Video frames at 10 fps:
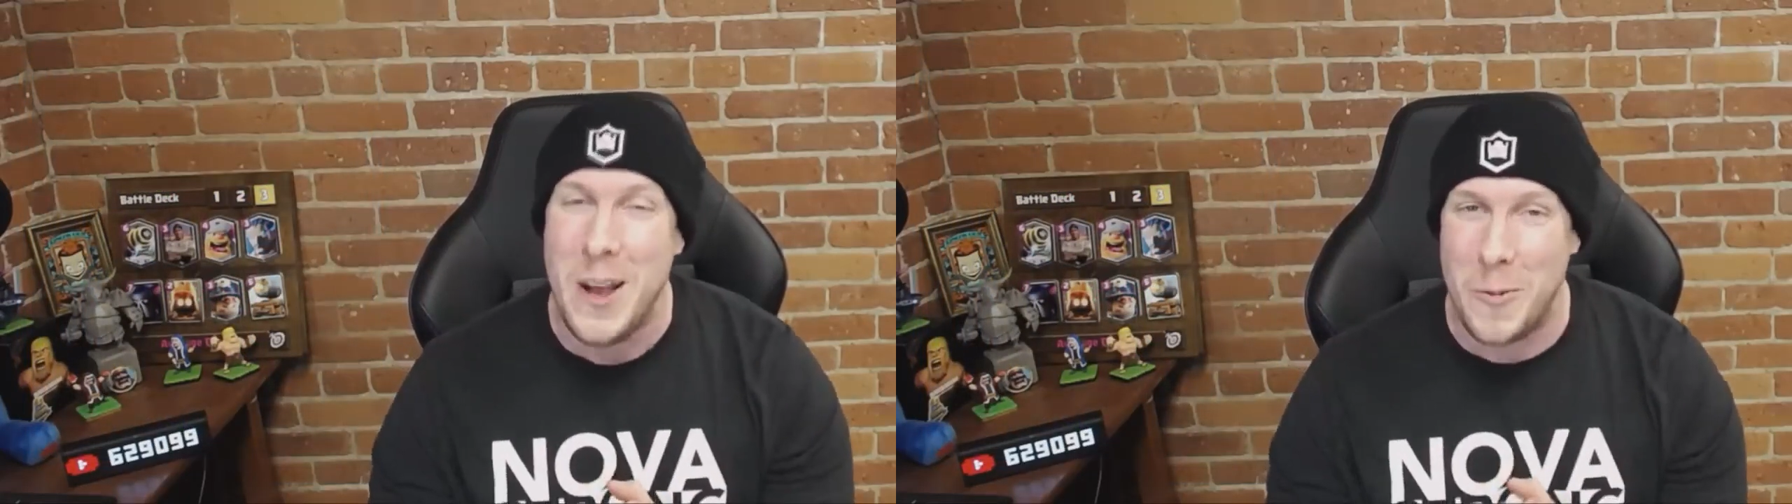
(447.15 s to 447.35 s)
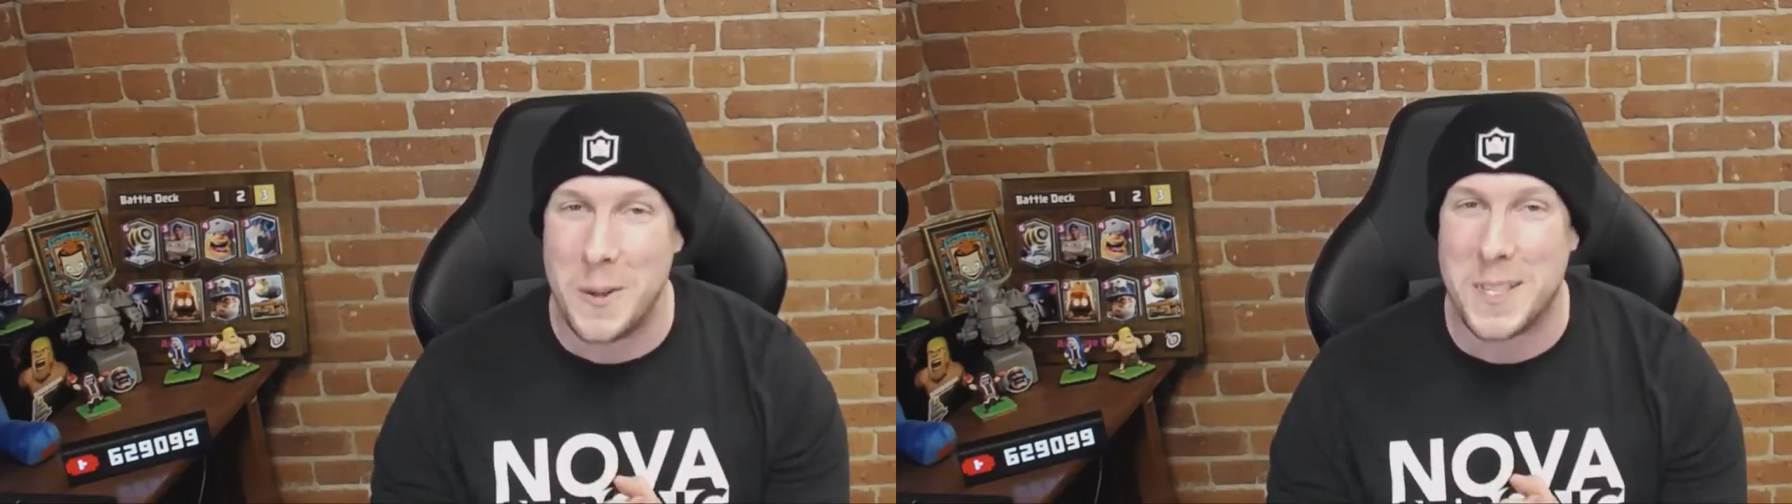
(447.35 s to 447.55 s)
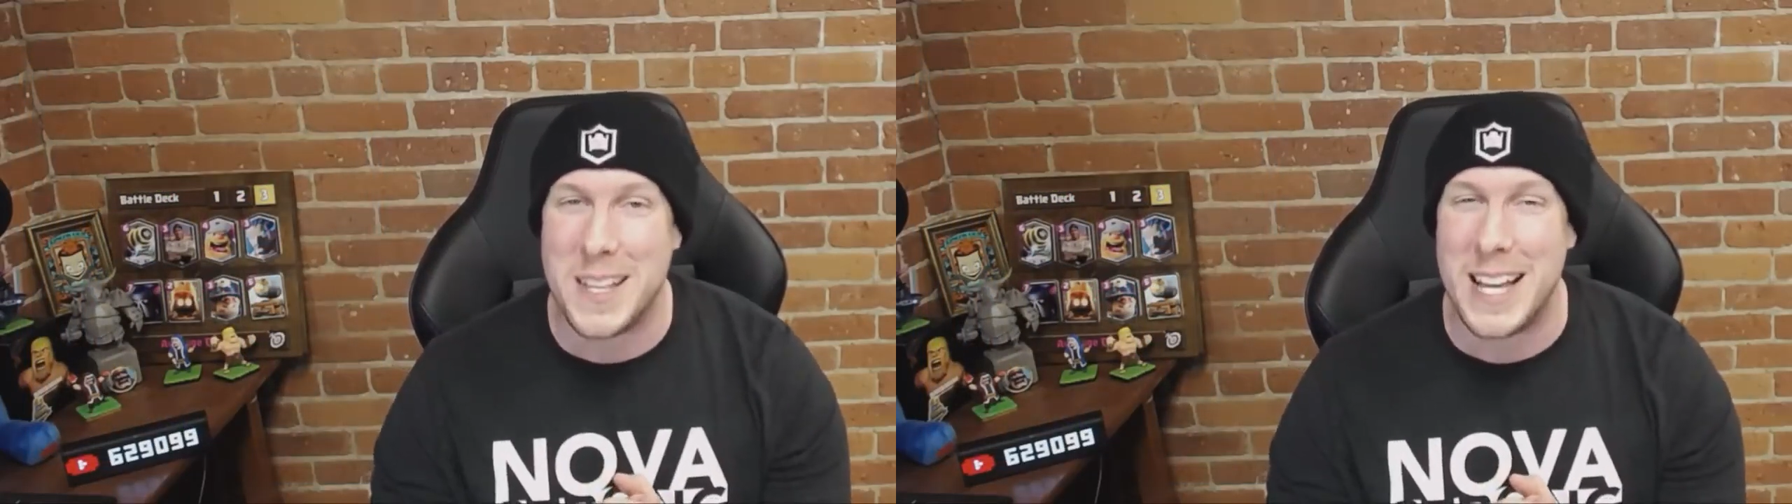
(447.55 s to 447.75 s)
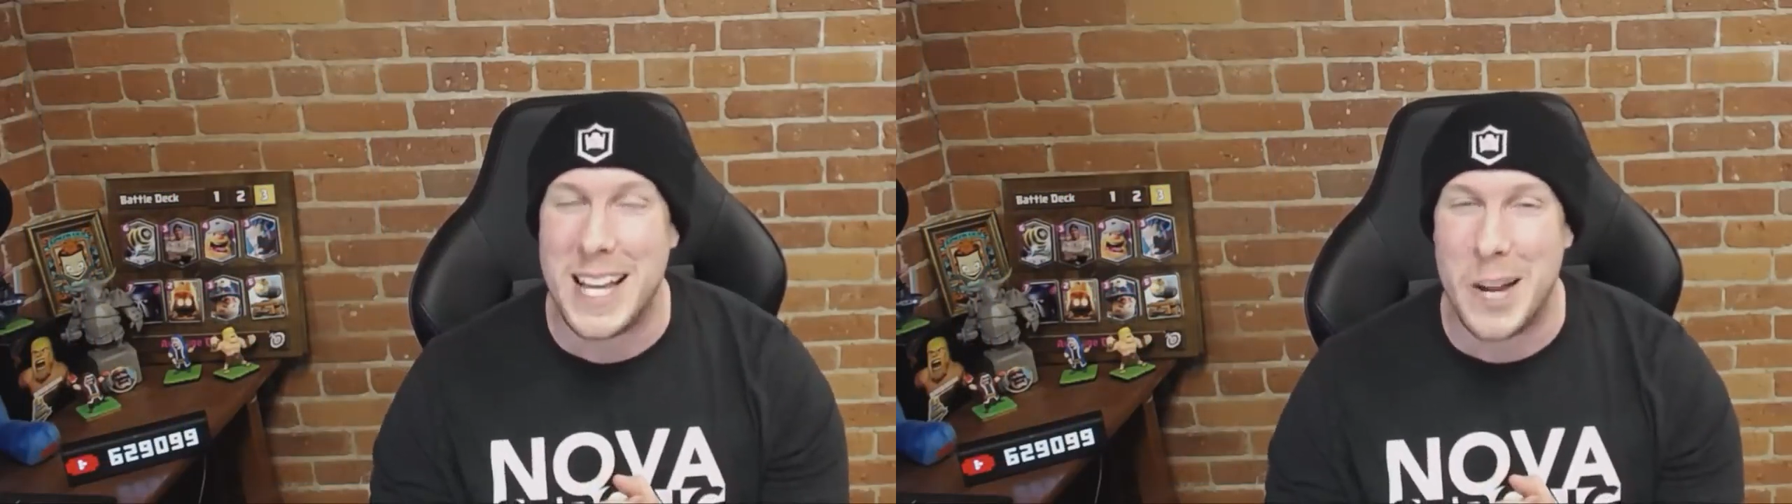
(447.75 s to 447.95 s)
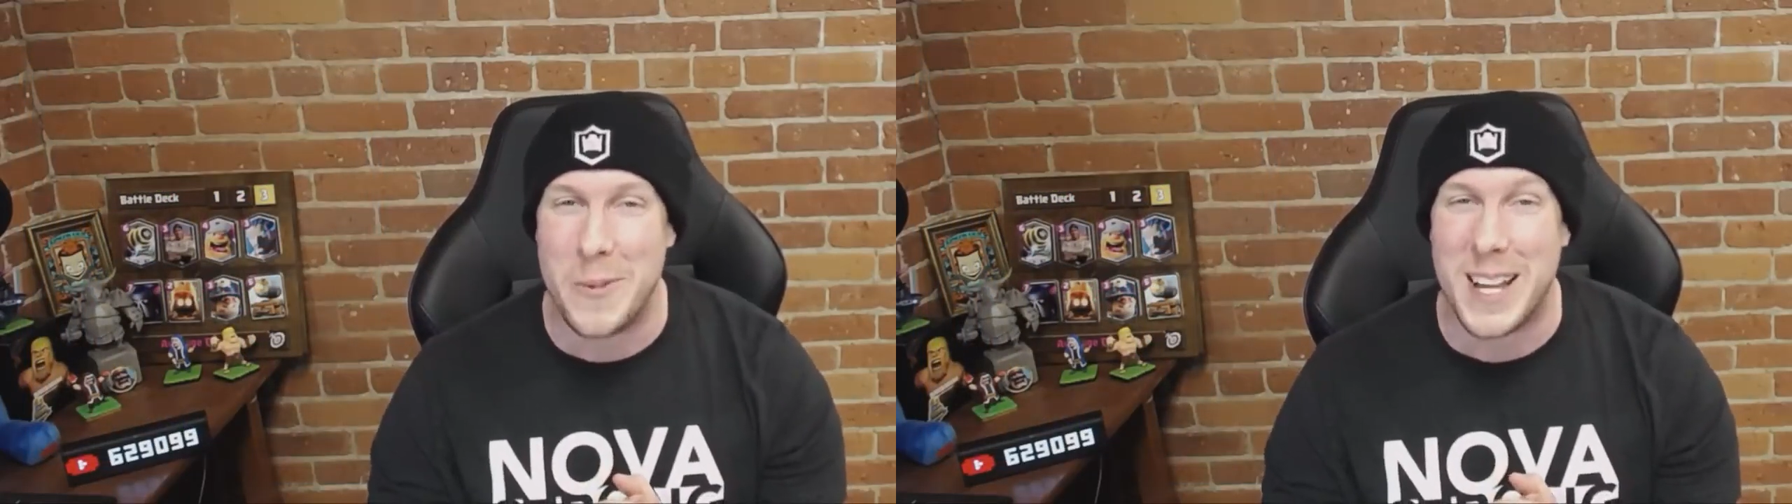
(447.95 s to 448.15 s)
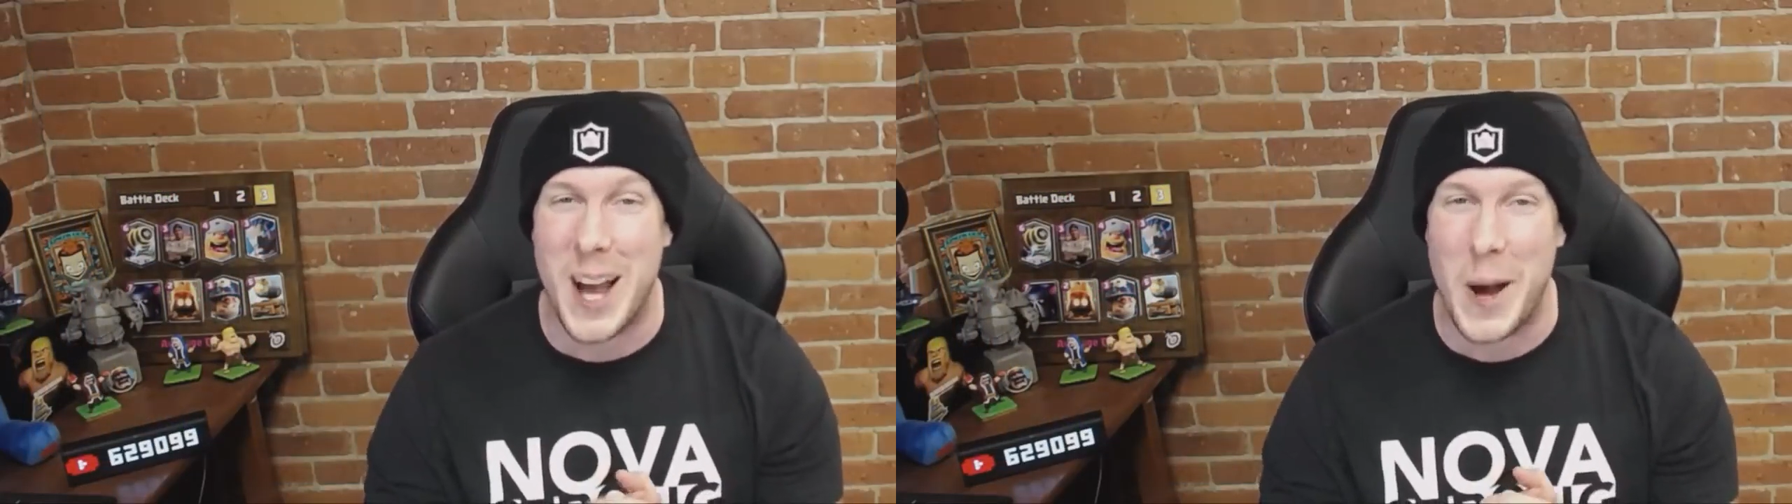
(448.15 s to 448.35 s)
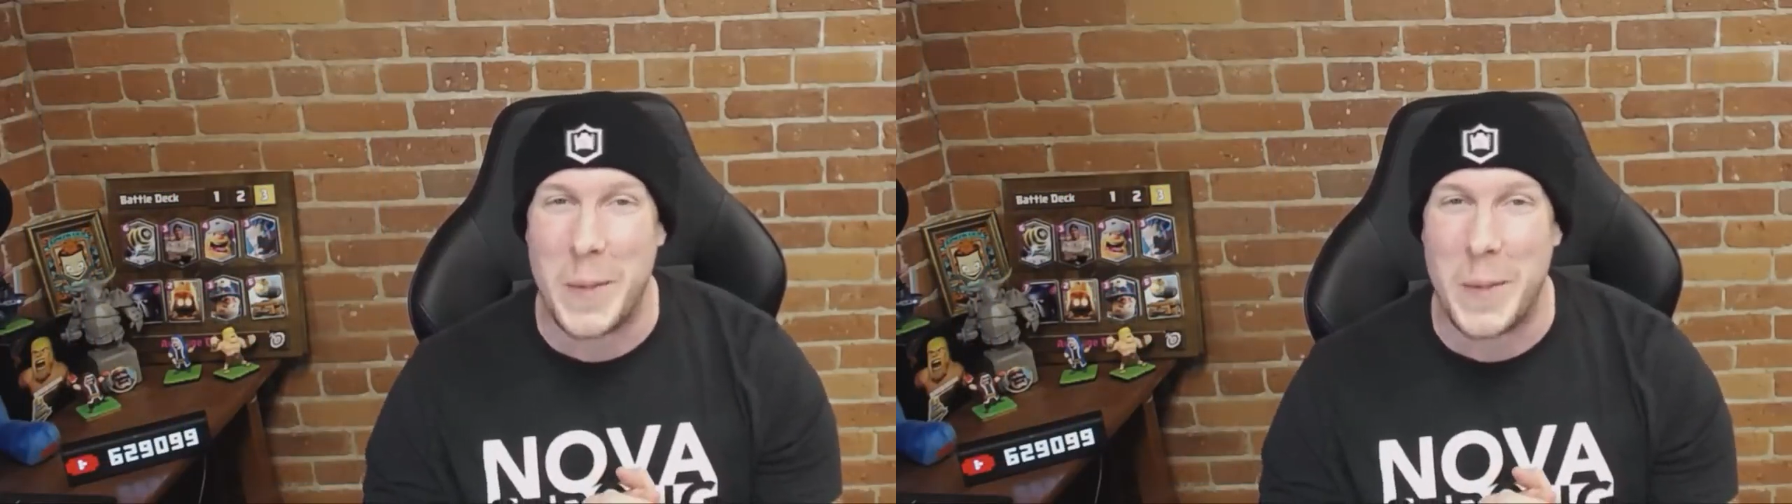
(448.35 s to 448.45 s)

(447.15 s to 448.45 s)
We'll see. Here we go.